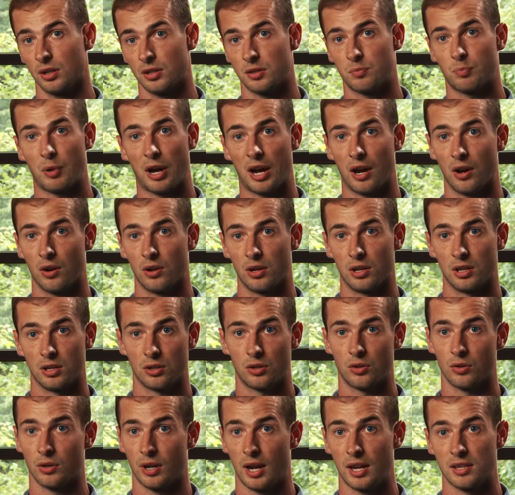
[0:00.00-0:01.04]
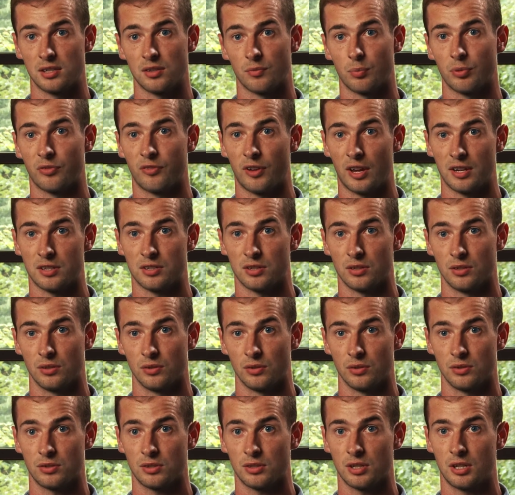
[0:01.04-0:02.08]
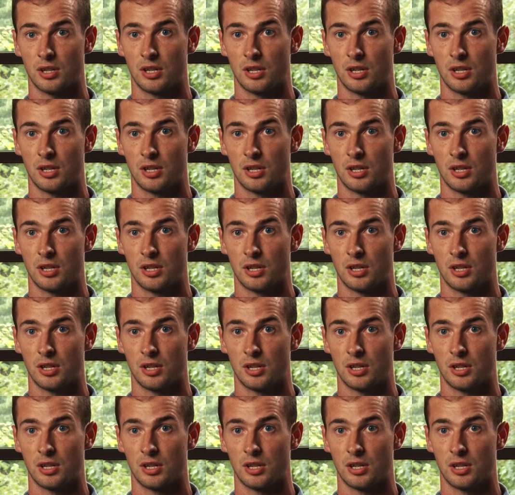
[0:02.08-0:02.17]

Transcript: aspiring creative professionals